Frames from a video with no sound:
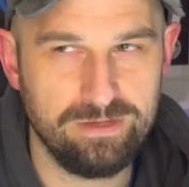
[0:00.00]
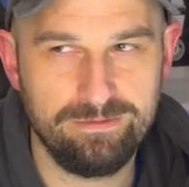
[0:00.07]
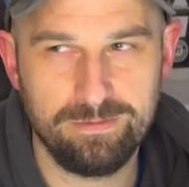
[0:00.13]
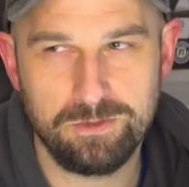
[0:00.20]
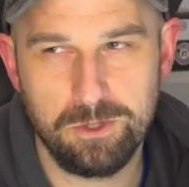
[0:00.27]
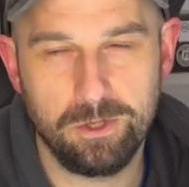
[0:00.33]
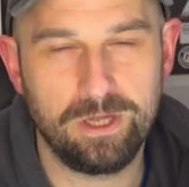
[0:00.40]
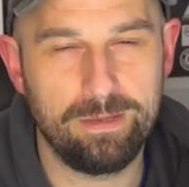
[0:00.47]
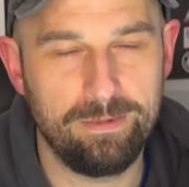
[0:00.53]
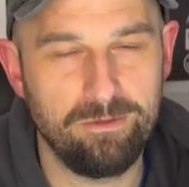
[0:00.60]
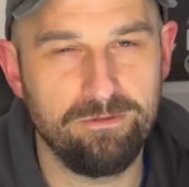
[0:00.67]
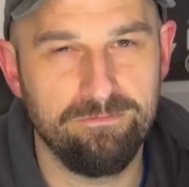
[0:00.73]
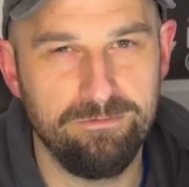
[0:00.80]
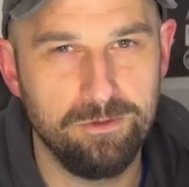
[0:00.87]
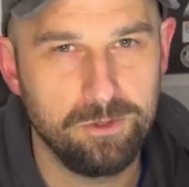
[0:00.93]
I'm talking about
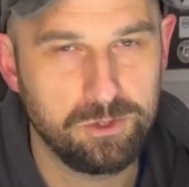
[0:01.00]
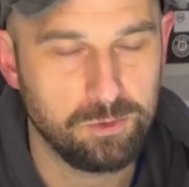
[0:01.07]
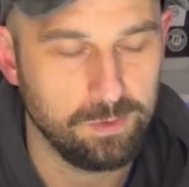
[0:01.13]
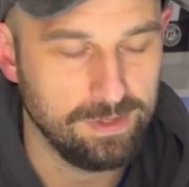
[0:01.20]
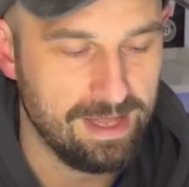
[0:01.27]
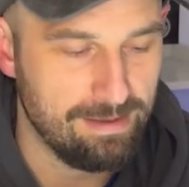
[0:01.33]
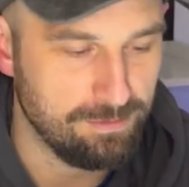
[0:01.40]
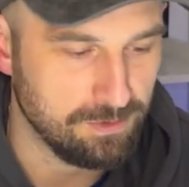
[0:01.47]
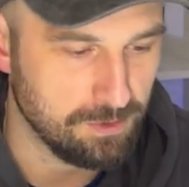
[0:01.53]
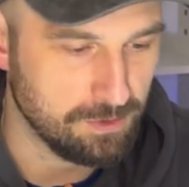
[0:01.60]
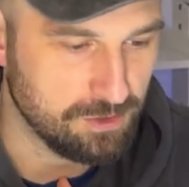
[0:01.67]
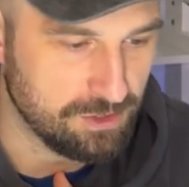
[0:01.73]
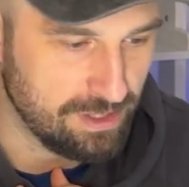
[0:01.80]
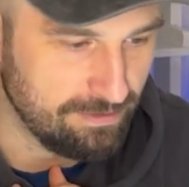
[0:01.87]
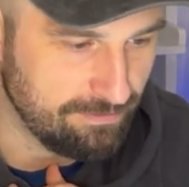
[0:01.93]
the virtual
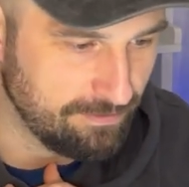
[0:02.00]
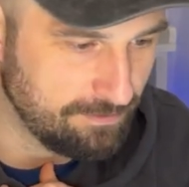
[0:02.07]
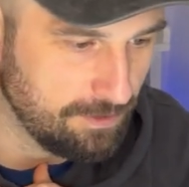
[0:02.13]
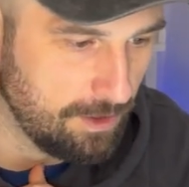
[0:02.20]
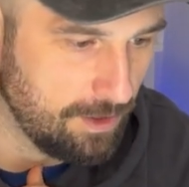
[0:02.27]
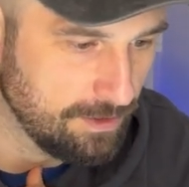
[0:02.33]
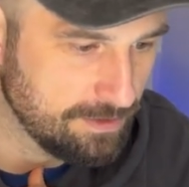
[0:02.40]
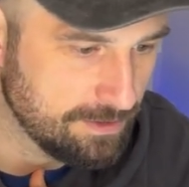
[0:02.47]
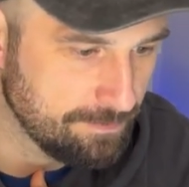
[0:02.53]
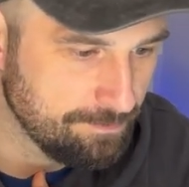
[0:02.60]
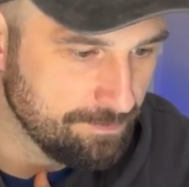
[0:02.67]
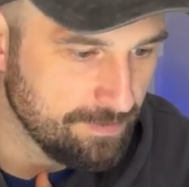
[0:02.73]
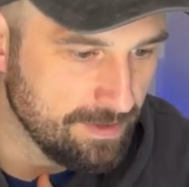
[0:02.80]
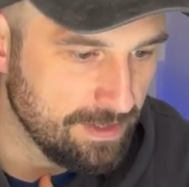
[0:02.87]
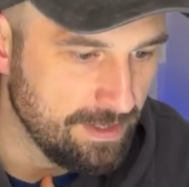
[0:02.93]
Amazon shelf, of course.
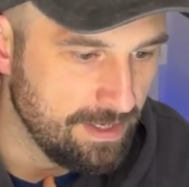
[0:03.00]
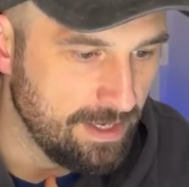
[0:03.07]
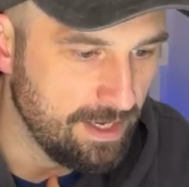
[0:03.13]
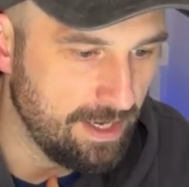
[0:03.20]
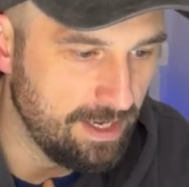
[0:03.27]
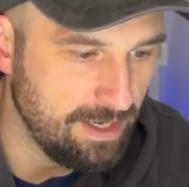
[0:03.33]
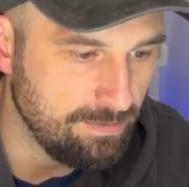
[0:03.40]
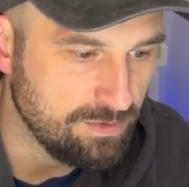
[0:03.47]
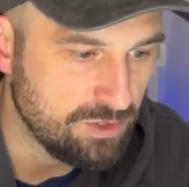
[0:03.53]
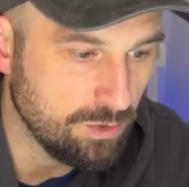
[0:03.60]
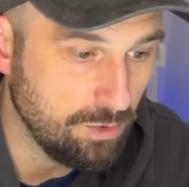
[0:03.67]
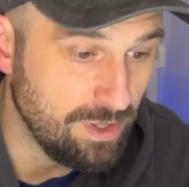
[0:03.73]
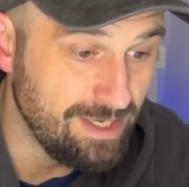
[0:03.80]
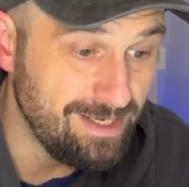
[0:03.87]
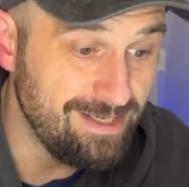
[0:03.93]

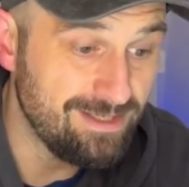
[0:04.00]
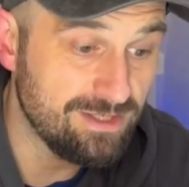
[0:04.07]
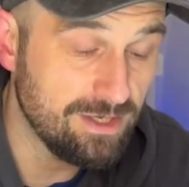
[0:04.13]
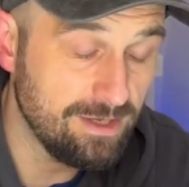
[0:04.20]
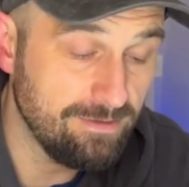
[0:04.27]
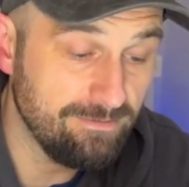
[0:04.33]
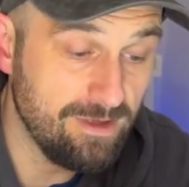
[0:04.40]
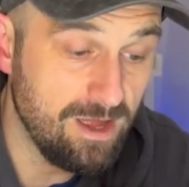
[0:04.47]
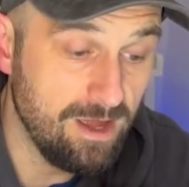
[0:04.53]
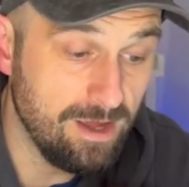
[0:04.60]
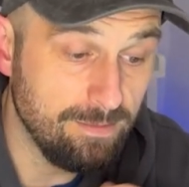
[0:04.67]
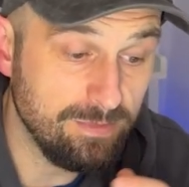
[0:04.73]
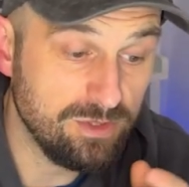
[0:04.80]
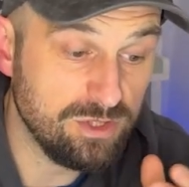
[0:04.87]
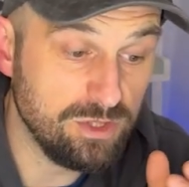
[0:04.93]
So it needs
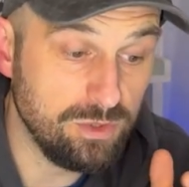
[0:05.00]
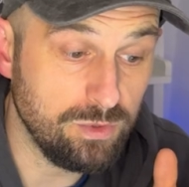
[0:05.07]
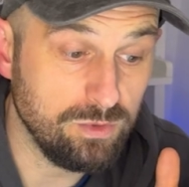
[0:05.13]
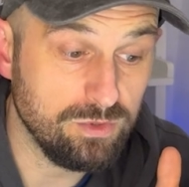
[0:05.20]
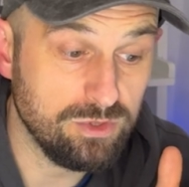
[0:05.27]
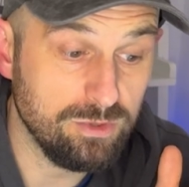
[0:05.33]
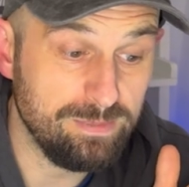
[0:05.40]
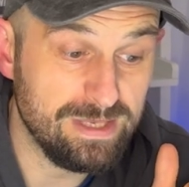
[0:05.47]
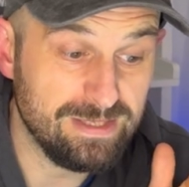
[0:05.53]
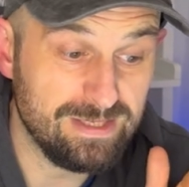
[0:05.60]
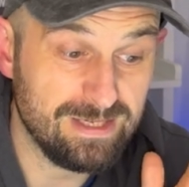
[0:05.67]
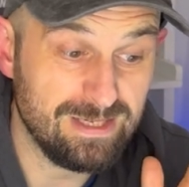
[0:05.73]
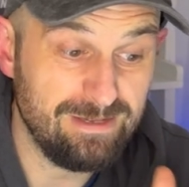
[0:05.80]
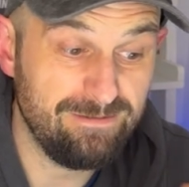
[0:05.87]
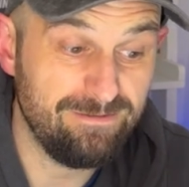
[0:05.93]
to
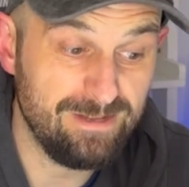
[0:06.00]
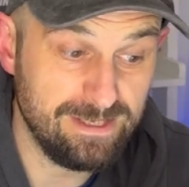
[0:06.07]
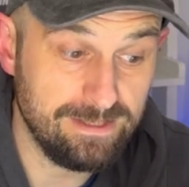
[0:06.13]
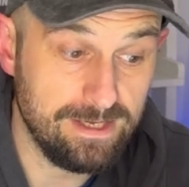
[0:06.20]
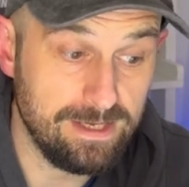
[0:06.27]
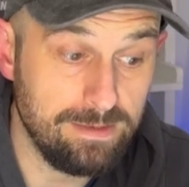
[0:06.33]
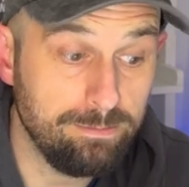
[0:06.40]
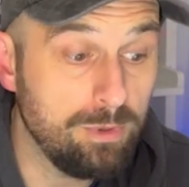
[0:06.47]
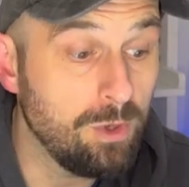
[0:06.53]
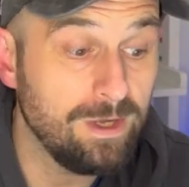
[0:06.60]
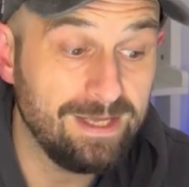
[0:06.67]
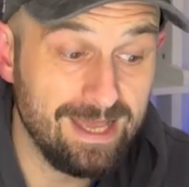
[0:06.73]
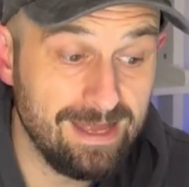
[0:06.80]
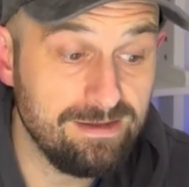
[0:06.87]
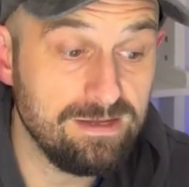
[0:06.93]
basically fit in, but
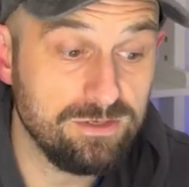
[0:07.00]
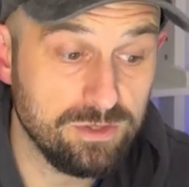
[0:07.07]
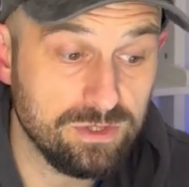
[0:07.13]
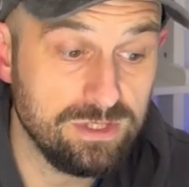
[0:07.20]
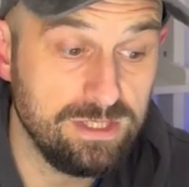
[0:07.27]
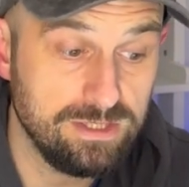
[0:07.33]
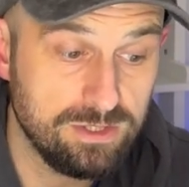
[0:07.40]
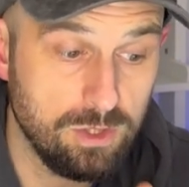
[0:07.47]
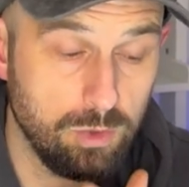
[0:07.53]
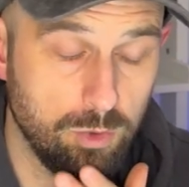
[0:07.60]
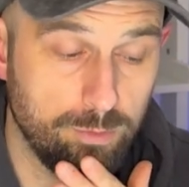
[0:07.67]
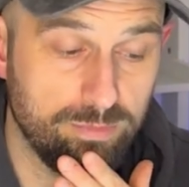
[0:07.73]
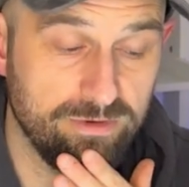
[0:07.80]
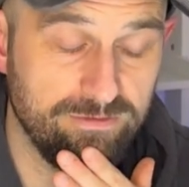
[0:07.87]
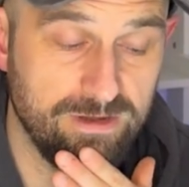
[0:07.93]
again, it just needs to
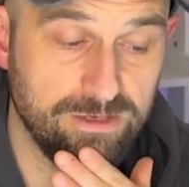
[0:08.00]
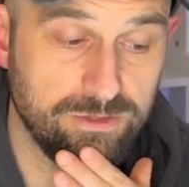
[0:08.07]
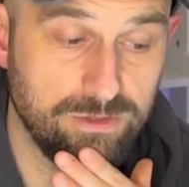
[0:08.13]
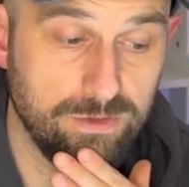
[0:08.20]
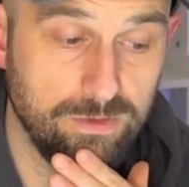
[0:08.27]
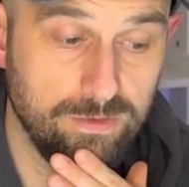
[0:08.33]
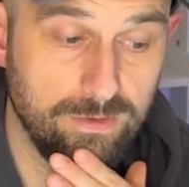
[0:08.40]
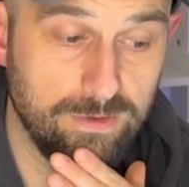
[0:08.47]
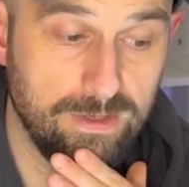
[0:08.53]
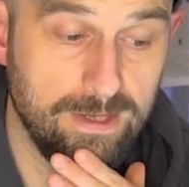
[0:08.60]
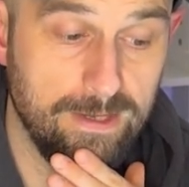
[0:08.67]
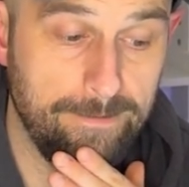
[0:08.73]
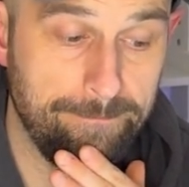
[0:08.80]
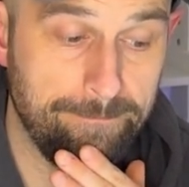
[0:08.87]
look professional, okay?